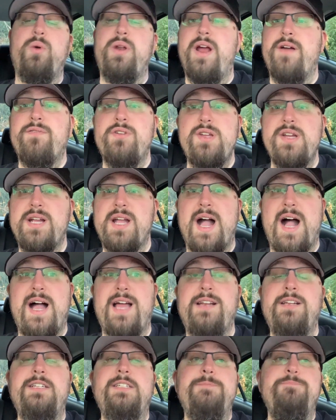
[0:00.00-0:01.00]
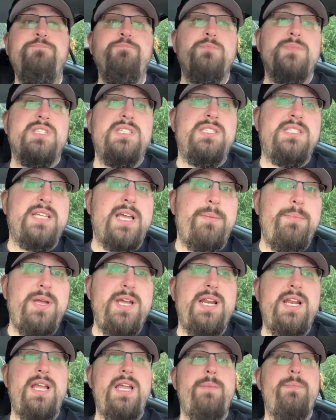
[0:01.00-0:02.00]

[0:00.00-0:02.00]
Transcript: whatever you got, send me an